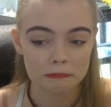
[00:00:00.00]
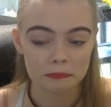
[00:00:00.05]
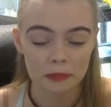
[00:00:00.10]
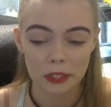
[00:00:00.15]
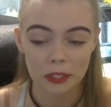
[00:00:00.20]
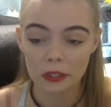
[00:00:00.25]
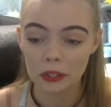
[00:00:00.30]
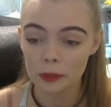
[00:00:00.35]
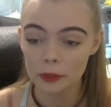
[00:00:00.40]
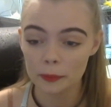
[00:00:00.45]

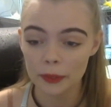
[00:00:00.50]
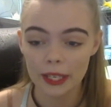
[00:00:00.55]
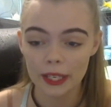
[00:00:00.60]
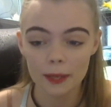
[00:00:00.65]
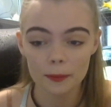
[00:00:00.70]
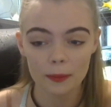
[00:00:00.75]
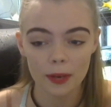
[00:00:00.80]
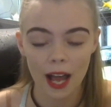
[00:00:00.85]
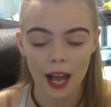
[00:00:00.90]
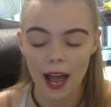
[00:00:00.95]
Could be,
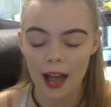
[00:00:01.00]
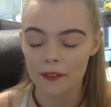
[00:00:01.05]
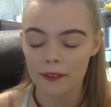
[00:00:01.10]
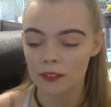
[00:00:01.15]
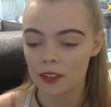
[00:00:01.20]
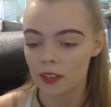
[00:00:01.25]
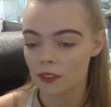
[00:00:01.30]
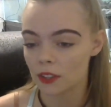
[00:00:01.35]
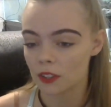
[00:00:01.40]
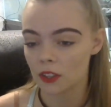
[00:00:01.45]
but I've
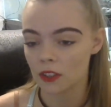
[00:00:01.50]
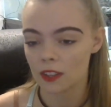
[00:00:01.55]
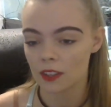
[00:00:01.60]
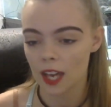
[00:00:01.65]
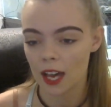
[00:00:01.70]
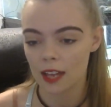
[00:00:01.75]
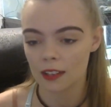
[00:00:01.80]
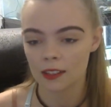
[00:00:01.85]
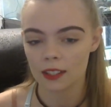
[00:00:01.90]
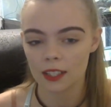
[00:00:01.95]
never heard of
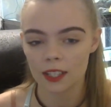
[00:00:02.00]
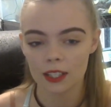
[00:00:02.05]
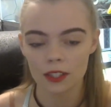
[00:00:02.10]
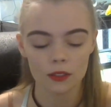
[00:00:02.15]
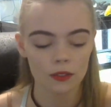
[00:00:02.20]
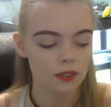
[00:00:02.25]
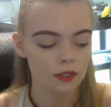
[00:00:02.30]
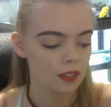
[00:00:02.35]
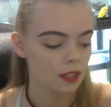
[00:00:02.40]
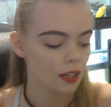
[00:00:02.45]
that in
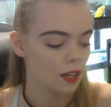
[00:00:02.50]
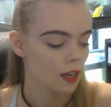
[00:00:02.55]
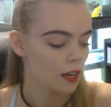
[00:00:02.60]
Leos.